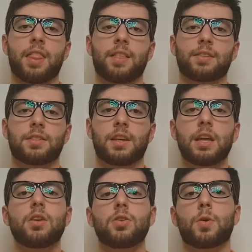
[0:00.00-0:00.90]
the
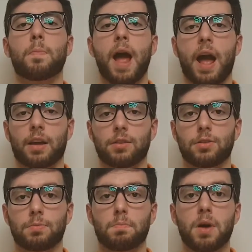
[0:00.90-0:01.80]
skin on your back
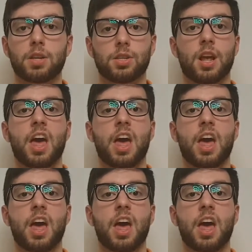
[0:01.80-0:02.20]
is much